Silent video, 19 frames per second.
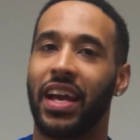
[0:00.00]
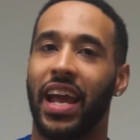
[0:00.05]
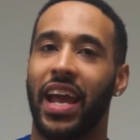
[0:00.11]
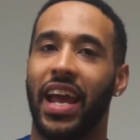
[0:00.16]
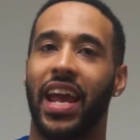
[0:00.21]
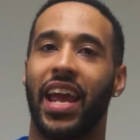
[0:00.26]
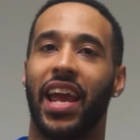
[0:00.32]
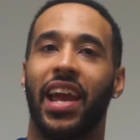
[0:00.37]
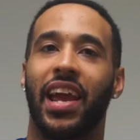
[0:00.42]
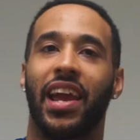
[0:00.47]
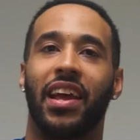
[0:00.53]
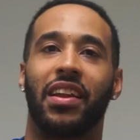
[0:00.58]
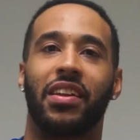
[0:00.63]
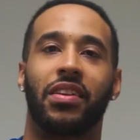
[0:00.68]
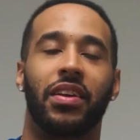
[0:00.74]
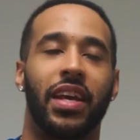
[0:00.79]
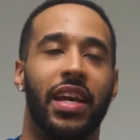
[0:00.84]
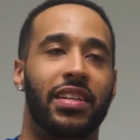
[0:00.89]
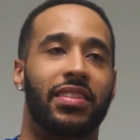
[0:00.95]
and
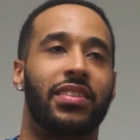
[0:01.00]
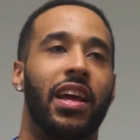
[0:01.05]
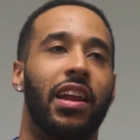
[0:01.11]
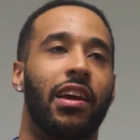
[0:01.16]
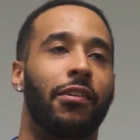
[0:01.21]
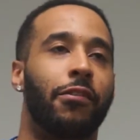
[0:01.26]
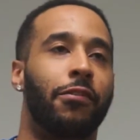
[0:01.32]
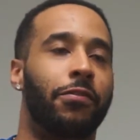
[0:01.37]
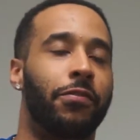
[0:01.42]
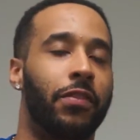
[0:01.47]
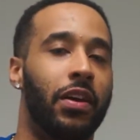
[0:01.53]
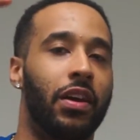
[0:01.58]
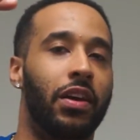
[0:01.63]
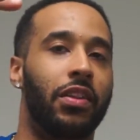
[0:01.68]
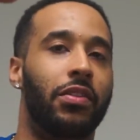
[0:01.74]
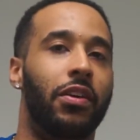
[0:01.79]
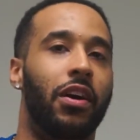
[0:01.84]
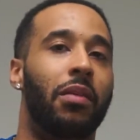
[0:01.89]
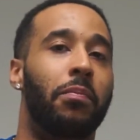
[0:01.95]
instead of
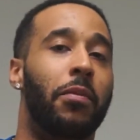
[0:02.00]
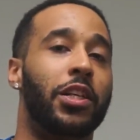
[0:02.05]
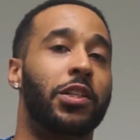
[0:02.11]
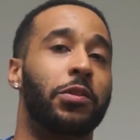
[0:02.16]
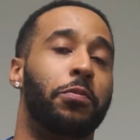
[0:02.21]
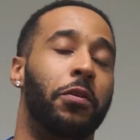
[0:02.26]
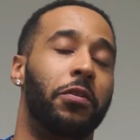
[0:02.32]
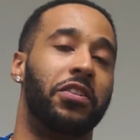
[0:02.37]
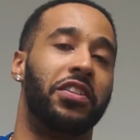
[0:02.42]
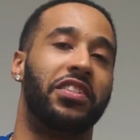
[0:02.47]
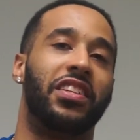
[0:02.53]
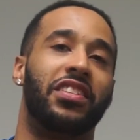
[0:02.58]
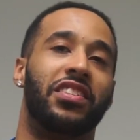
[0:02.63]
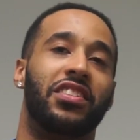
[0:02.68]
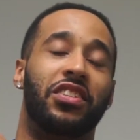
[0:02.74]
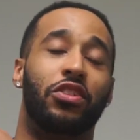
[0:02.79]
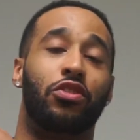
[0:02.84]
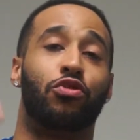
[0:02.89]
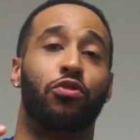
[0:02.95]
the muscle protein
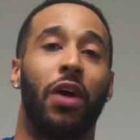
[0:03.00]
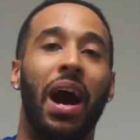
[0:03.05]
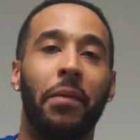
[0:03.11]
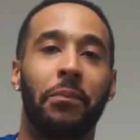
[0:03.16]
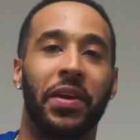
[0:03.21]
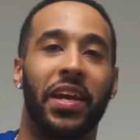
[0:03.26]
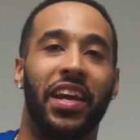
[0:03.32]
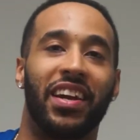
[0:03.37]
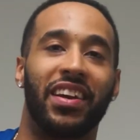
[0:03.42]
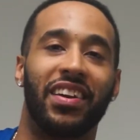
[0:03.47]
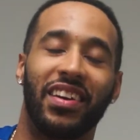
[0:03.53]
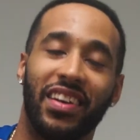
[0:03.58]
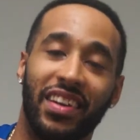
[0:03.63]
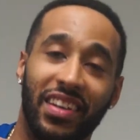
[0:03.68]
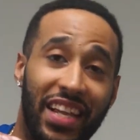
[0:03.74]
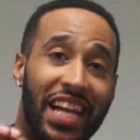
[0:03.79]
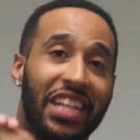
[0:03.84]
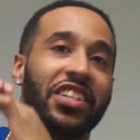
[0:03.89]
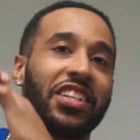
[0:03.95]
synthesis dropping,
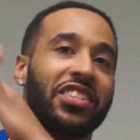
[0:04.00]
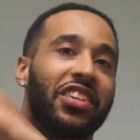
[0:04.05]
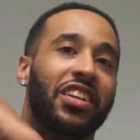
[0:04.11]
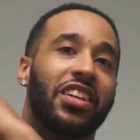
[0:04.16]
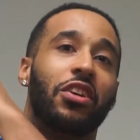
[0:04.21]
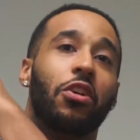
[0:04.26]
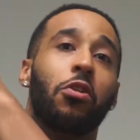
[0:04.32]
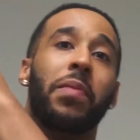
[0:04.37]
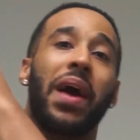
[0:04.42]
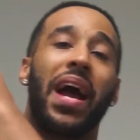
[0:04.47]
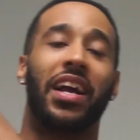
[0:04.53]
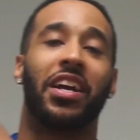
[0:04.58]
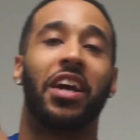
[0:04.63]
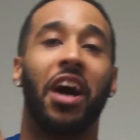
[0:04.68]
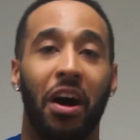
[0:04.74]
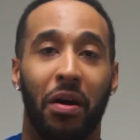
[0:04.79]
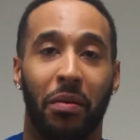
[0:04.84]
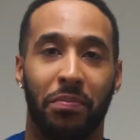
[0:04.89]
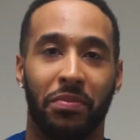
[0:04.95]
that shit's gonna go back
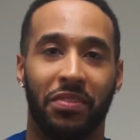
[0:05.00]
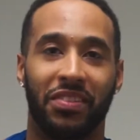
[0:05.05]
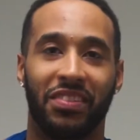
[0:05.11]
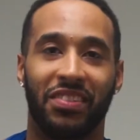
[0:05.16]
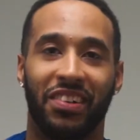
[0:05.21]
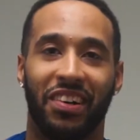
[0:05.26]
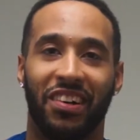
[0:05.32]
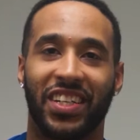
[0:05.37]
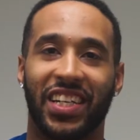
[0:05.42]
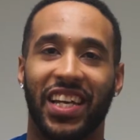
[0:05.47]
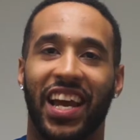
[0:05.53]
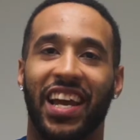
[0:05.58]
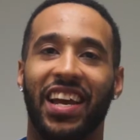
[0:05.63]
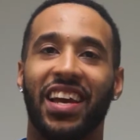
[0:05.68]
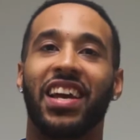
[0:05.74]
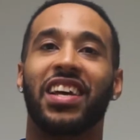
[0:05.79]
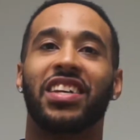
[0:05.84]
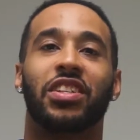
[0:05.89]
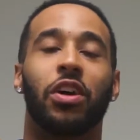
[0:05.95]
up, okay?
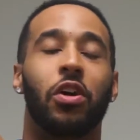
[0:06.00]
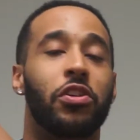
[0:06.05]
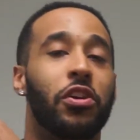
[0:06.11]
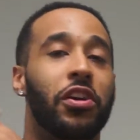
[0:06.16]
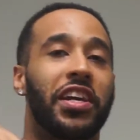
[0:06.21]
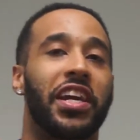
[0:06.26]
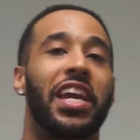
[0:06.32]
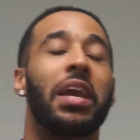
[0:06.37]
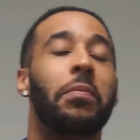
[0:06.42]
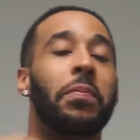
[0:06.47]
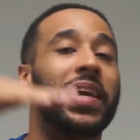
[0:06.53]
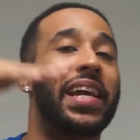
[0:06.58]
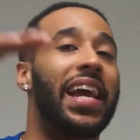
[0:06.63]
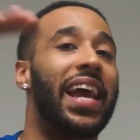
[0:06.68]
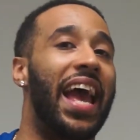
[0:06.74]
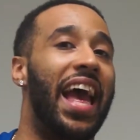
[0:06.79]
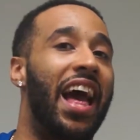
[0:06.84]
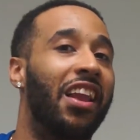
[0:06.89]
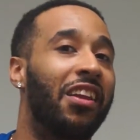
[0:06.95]
So you're keeping
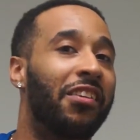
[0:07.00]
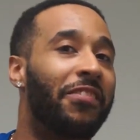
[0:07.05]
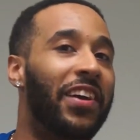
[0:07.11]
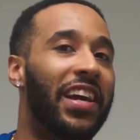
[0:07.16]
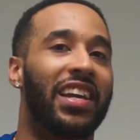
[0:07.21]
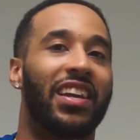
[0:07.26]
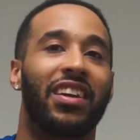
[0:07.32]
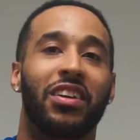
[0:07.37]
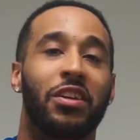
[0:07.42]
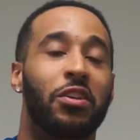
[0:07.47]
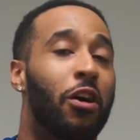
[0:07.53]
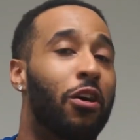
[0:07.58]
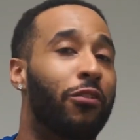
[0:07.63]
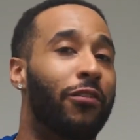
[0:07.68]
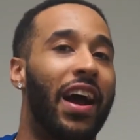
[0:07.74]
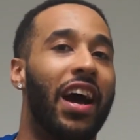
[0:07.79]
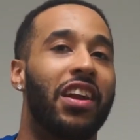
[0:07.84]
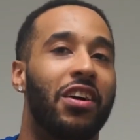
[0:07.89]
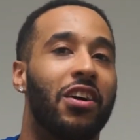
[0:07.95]
it elevated, you know,
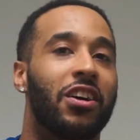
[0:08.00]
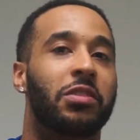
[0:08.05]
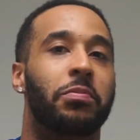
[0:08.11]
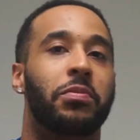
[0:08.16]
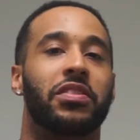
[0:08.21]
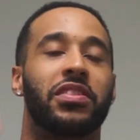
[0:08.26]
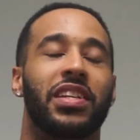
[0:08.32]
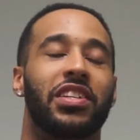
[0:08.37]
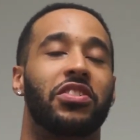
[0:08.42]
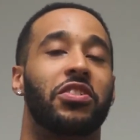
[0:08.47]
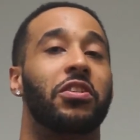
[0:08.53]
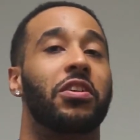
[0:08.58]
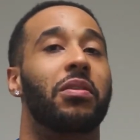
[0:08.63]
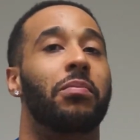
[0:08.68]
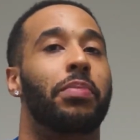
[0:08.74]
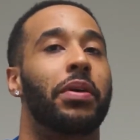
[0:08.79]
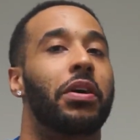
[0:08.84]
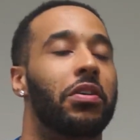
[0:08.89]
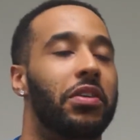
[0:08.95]
around 100%, so you're
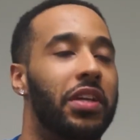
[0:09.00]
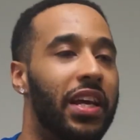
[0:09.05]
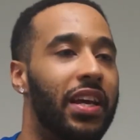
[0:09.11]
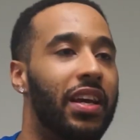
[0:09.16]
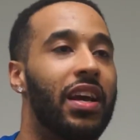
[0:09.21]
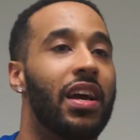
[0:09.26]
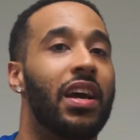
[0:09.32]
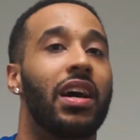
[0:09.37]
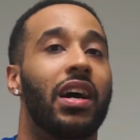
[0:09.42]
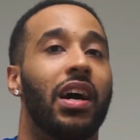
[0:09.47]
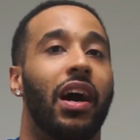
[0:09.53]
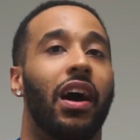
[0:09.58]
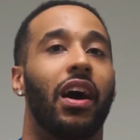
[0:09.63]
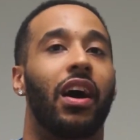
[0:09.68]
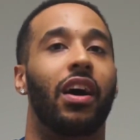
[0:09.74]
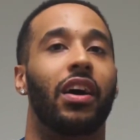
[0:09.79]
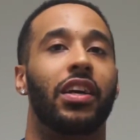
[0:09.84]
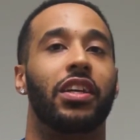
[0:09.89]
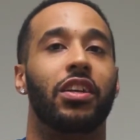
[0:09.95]
building, you
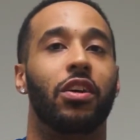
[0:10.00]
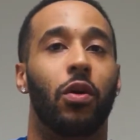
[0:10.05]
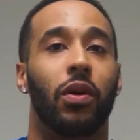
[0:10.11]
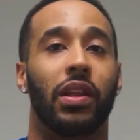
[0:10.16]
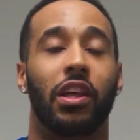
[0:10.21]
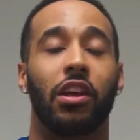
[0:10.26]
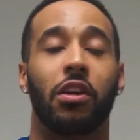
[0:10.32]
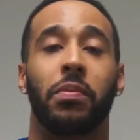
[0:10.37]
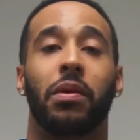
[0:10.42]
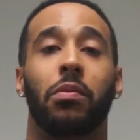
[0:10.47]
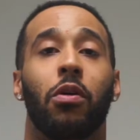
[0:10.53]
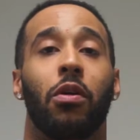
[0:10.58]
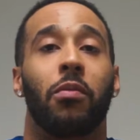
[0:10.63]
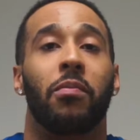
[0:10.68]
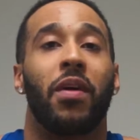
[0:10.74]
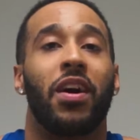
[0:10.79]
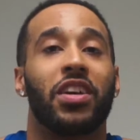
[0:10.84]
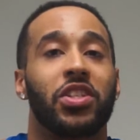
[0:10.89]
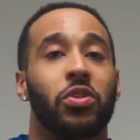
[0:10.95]
know, a little bit more
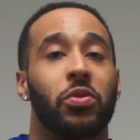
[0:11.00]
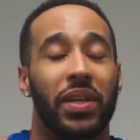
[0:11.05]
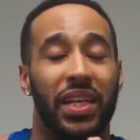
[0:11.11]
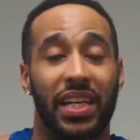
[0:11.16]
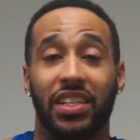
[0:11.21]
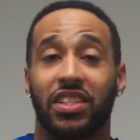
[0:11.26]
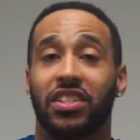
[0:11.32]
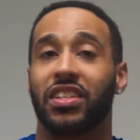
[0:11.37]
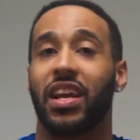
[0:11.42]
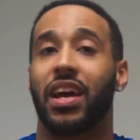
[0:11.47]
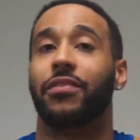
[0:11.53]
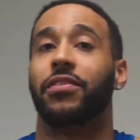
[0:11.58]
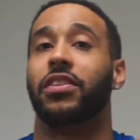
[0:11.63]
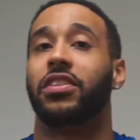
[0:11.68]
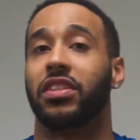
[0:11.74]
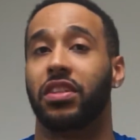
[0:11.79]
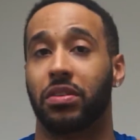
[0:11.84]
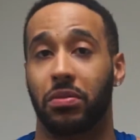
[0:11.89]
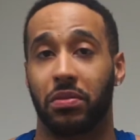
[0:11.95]
muscle each and every
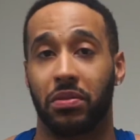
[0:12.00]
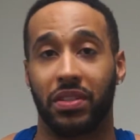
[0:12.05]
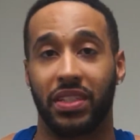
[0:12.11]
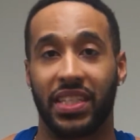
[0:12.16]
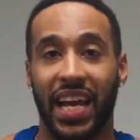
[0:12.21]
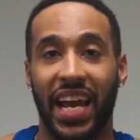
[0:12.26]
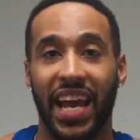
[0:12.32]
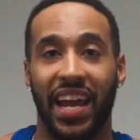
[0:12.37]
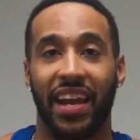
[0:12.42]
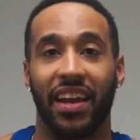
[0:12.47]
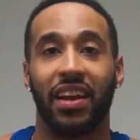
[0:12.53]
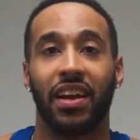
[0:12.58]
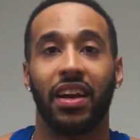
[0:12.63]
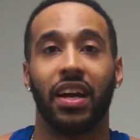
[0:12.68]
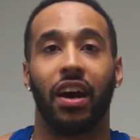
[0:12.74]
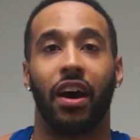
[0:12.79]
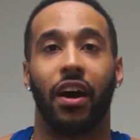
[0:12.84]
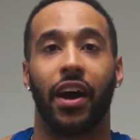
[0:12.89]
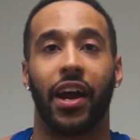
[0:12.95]
single day,
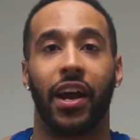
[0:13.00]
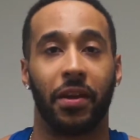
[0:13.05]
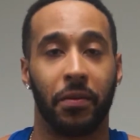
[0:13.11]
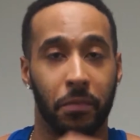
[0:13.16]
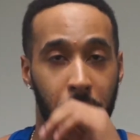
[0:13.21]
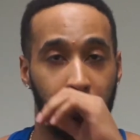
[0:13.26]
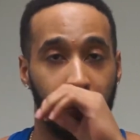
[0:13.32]
all right?